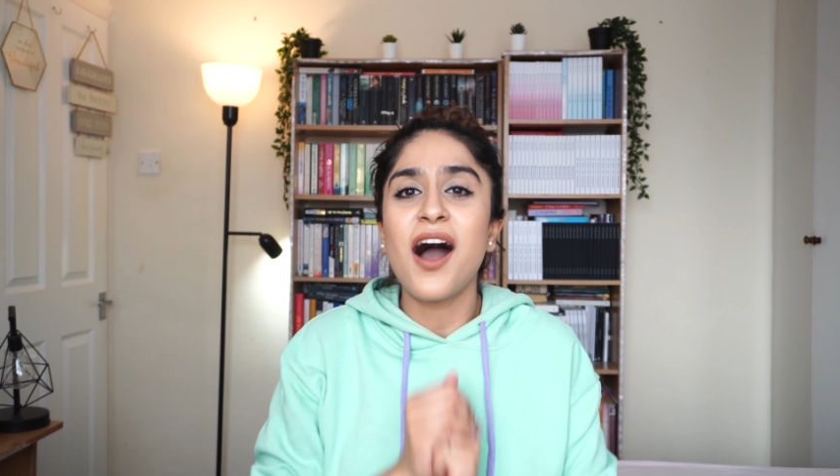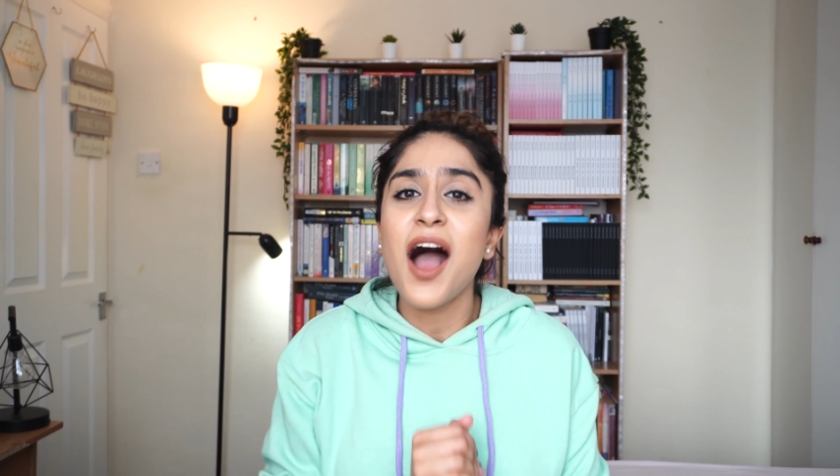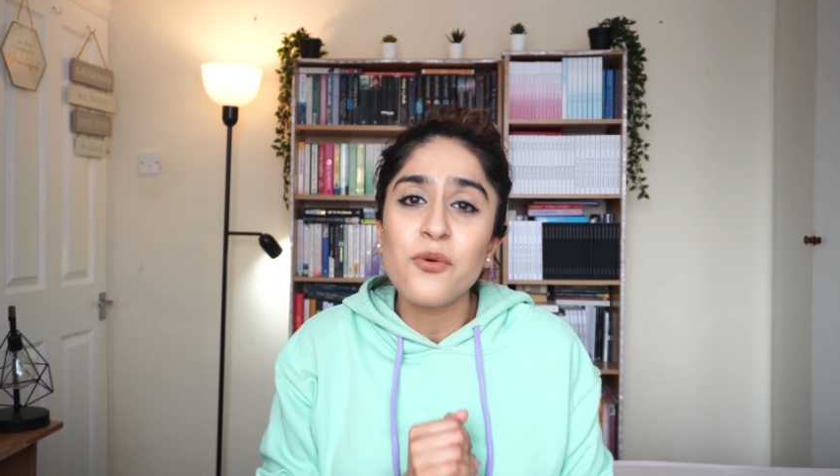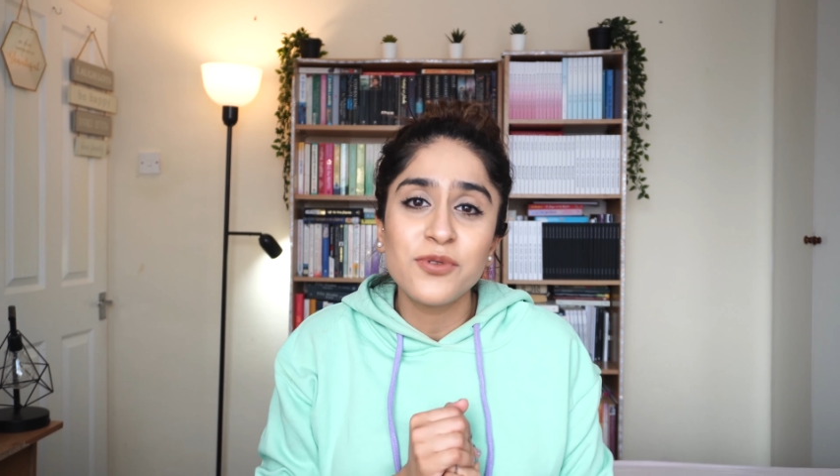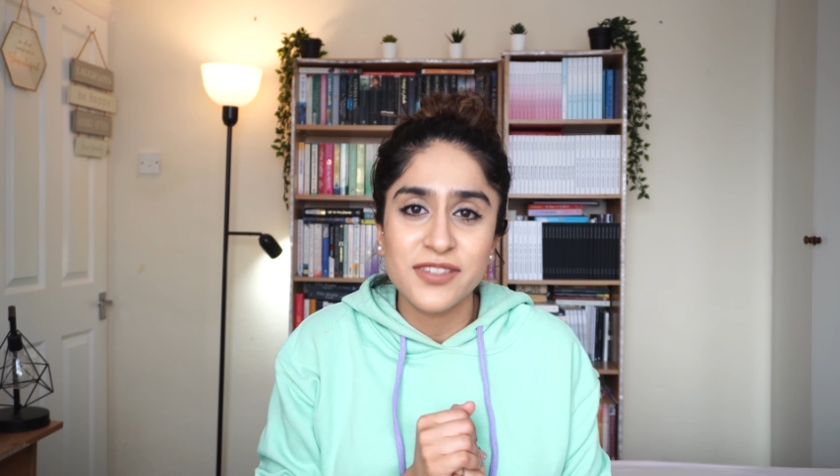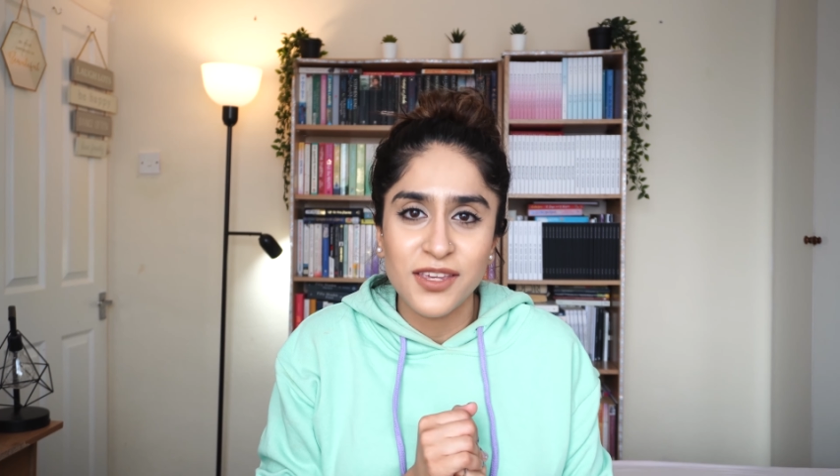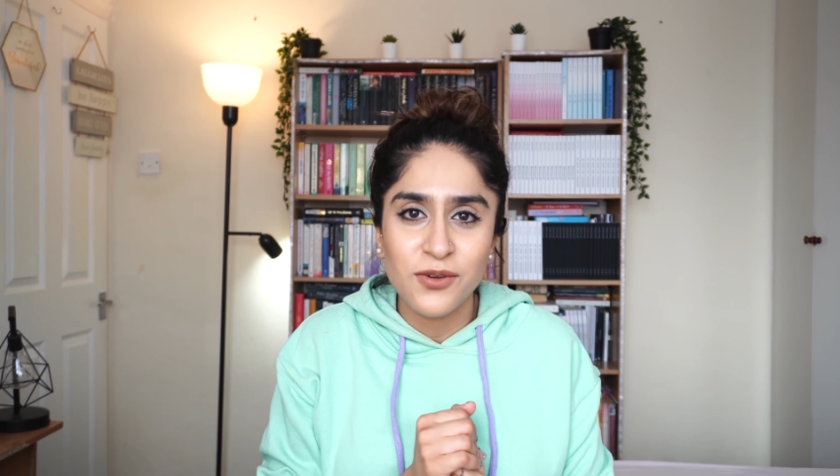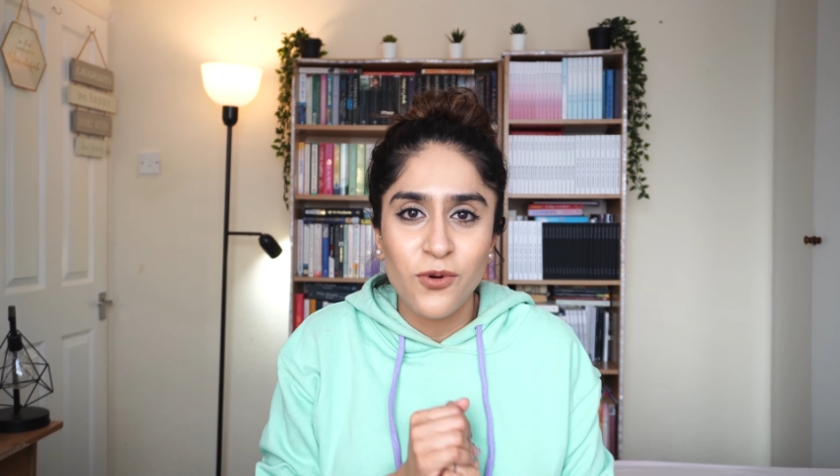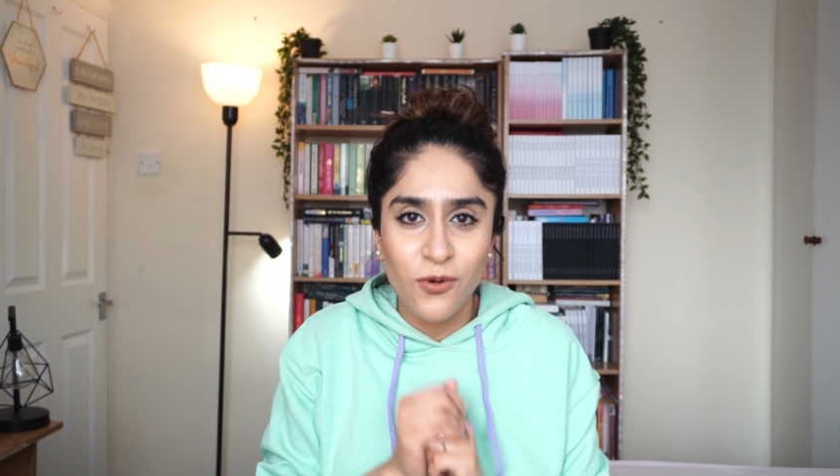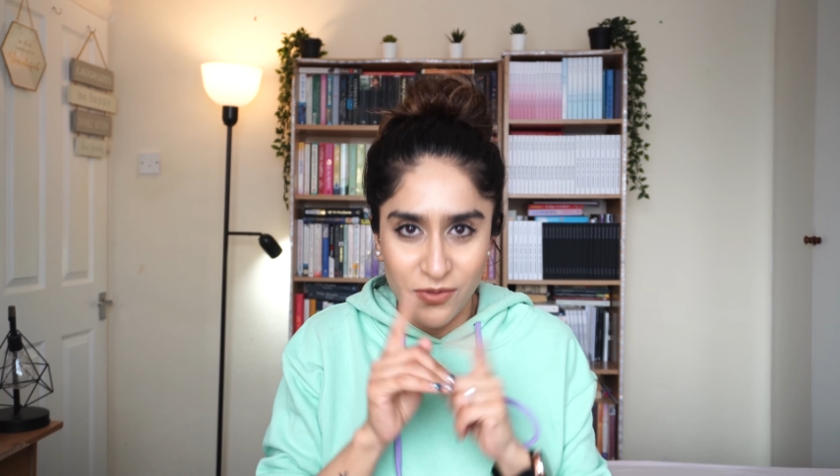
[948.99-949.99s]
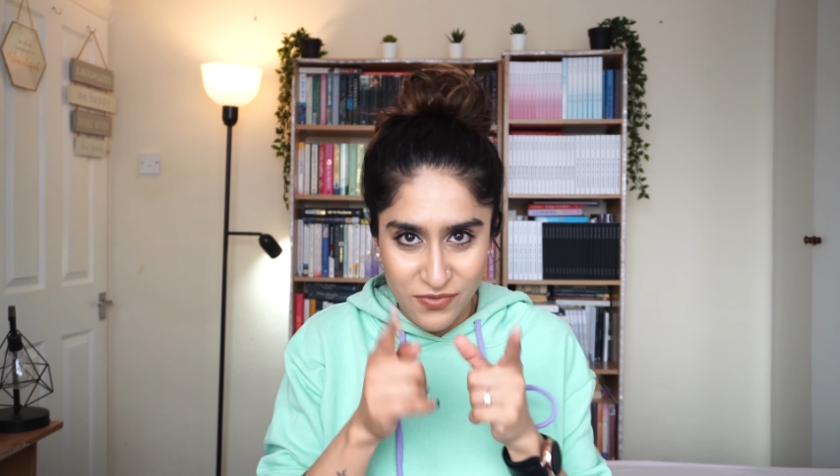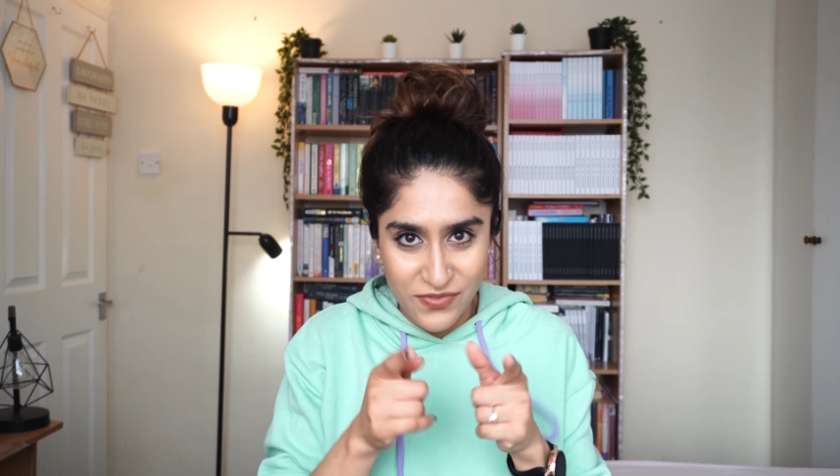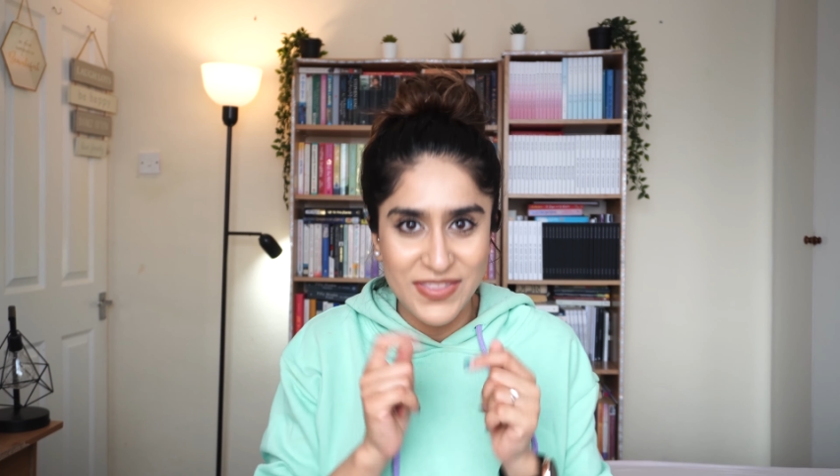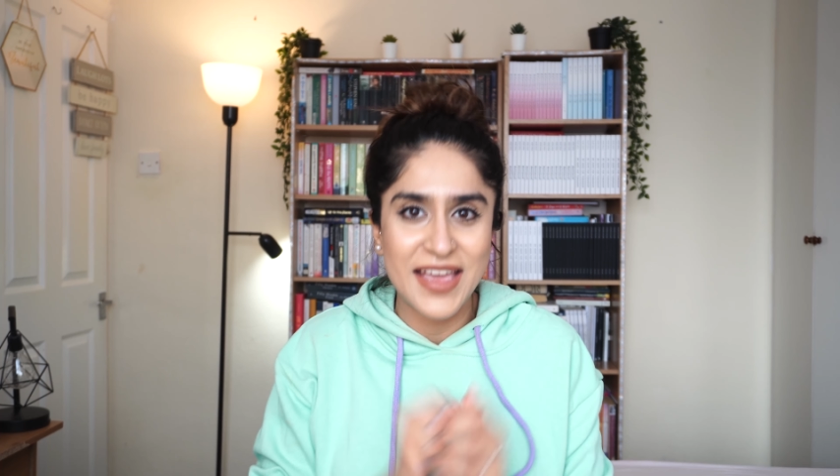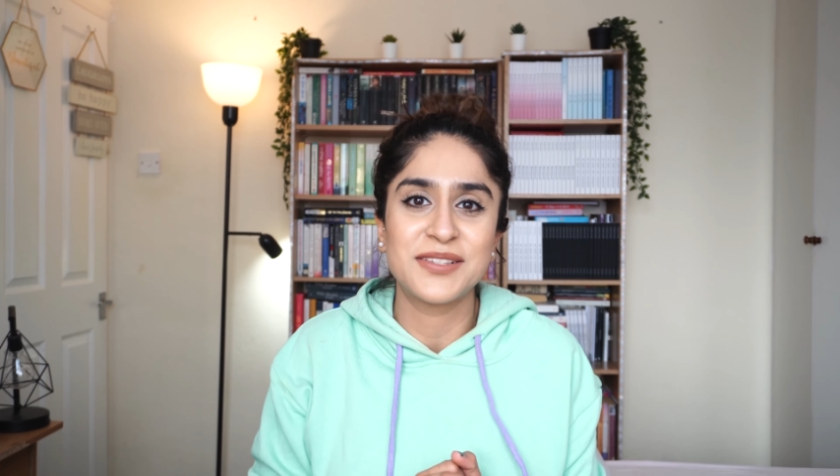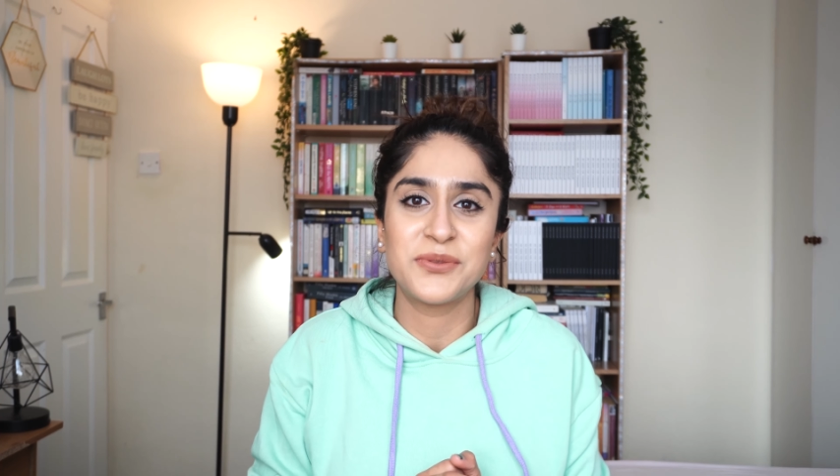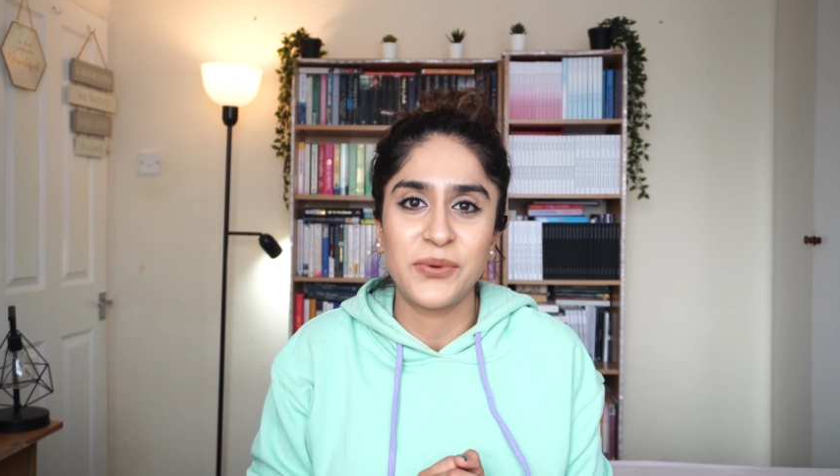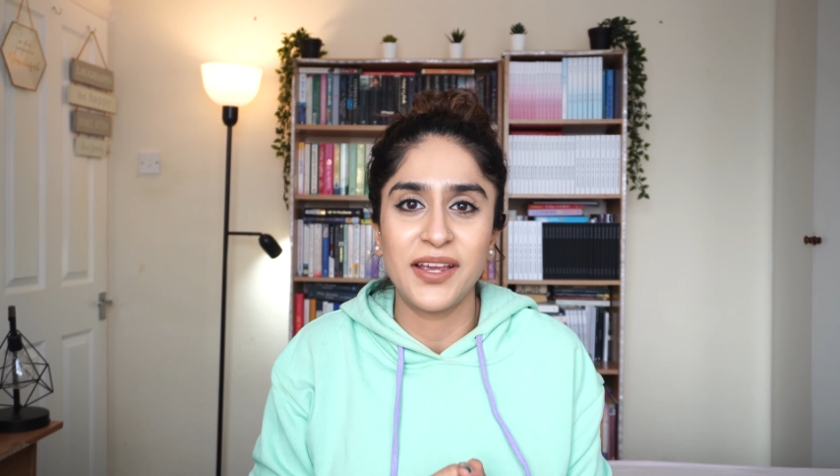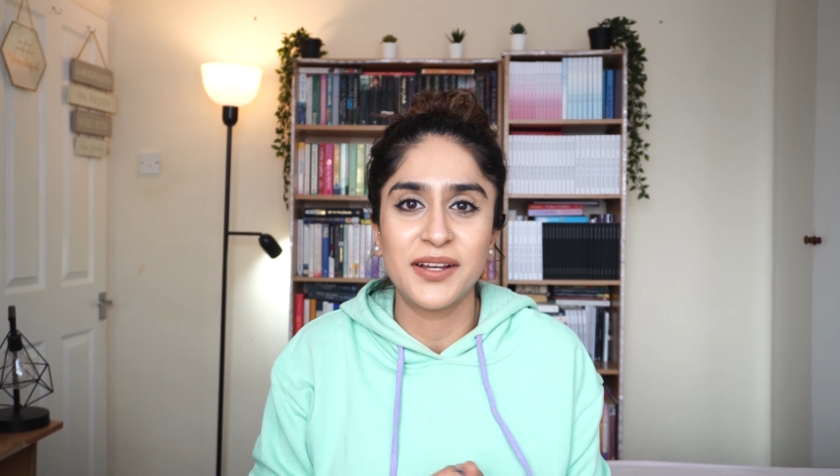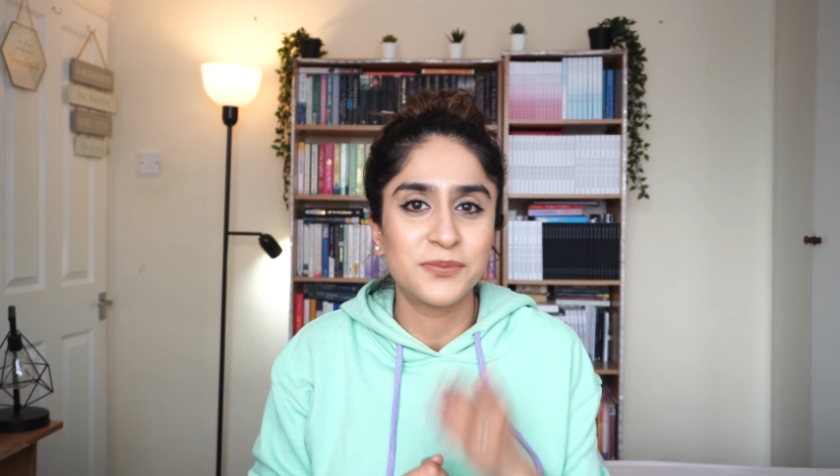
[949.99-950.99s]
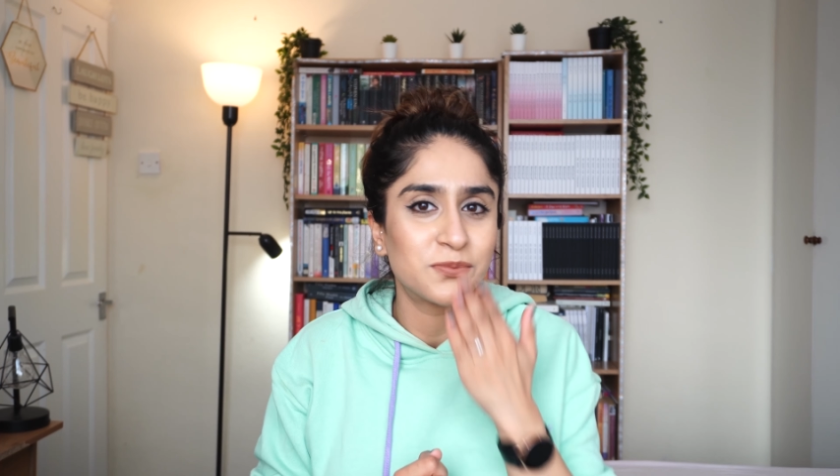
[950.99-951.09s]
I will see you all next week.